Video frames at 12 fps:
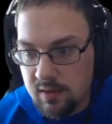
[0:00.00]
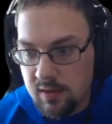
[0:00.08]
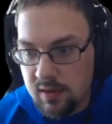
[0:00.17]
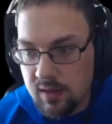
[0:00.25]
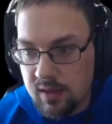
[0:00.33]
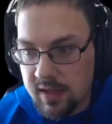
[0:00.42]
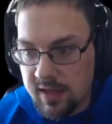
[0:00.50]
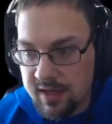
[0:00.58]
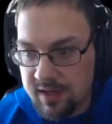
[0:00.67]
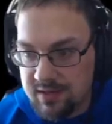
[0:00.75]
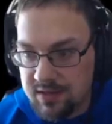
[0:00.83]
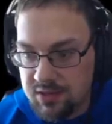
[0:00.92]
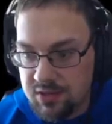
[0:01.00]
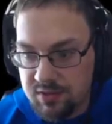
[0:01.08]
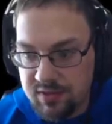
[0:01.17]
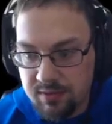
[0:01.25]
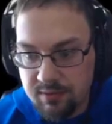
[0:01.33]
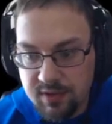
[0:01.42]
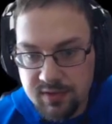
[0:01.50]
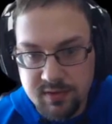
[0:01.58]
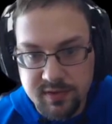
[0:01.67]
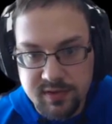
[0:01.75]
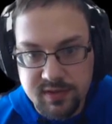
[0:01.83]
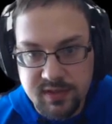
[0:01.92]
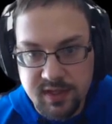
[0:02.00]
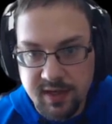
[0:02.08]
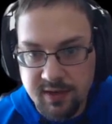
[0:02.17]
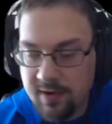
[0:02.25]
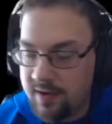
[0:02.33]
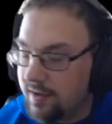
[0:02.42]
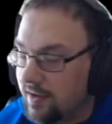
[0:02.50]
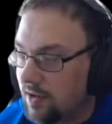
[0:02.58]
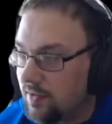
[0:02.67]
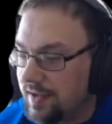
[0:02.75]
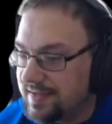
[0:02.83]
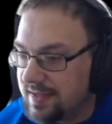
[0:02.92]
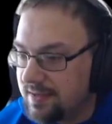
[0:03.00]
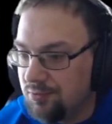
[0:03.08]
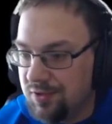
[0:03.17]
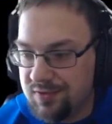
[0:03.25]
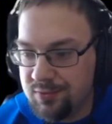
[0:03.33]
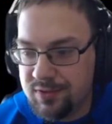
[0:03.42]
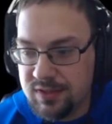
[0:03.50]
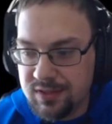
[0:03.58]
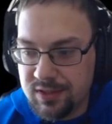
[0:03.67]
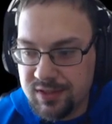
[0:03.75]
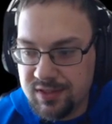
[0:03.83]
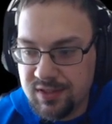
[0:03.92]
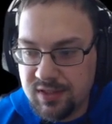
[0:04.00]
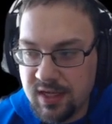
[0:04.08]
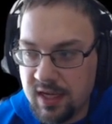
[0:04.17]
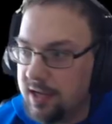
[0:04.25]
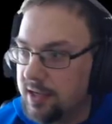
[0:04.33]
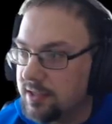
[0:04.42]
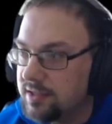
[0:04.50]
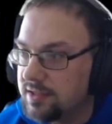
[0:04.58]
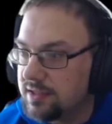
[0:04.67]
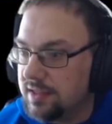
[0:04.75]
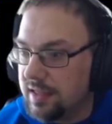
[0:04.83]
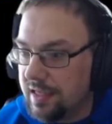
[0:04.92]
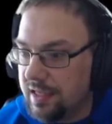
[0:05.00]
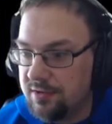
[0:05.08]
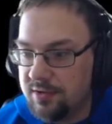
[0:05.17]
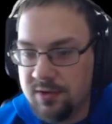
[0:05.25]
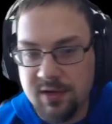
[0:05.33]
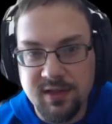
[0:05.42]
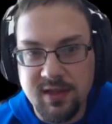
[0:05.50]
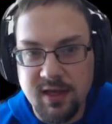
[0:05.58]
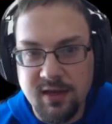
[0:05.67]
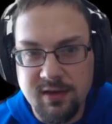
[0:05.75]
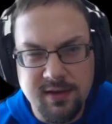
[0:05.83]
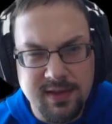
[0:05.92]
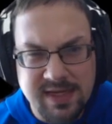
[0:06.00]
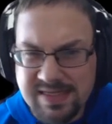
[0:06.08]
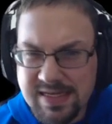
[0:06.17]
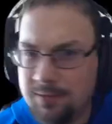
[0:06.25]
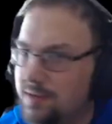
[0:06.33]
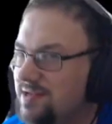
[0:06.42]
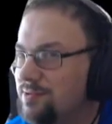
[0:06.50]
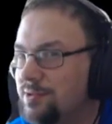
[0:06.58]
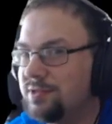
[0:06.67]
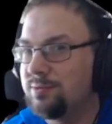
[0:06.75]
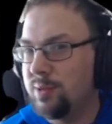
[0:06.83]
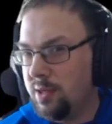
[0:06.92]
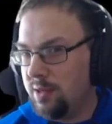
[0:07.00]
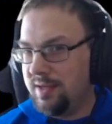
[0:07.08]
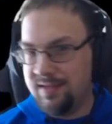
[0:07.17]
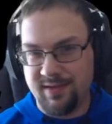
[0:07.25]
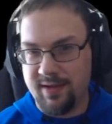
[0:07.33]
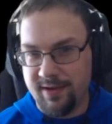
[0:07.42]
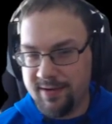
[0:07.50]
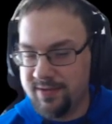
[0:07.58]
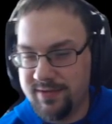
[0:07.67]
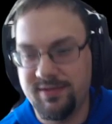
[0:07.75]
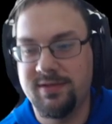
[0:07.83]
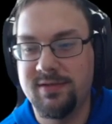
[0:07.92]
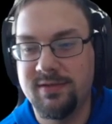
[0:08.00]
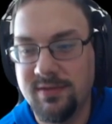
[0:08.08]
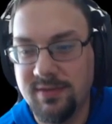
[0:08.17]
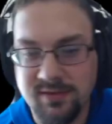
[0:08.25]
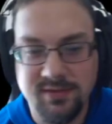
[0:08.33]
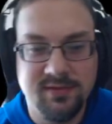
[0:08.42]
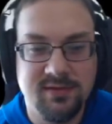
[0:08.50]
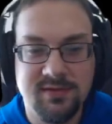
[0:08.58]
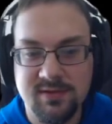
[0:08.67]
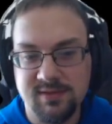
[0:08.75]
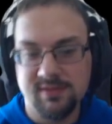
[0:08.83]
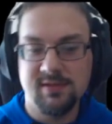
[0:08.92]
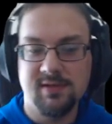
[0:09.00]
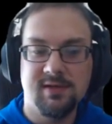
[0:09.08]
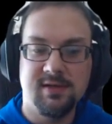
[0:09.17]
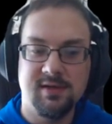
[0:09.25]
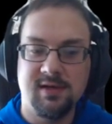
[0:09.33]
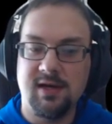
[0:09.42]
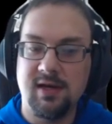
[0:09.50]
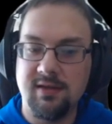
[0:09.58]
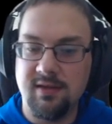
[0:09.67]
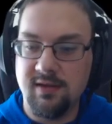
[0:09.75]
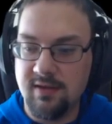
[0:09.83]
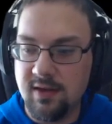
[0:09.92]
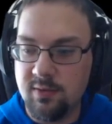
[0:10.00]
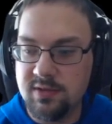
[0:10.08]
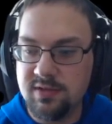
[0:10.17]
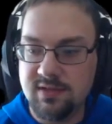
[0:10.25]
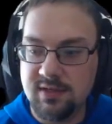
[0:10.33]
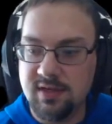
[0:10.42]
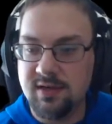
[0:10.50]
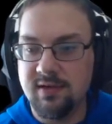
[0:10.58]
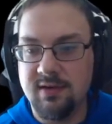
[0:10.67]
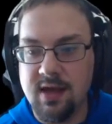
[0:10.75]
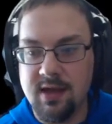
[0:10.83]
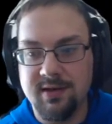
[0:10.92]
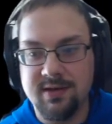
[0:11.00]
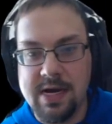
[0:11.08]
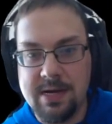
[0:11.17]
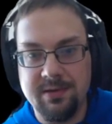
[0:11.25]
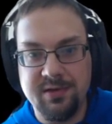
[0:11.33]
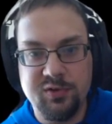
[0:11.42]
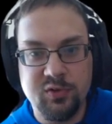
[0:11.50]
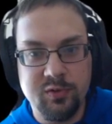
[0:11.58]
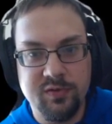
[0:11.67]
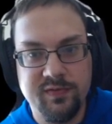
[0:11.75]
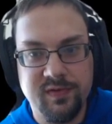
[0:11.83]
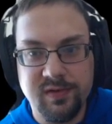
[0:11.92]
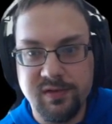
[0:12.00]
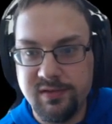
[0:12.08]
All kinds of juicy resources sitting around. You know, they said resources are scarce in the intro, didn't they? Didn't they say resources were going to be scarce? I think that was not entirely truthful.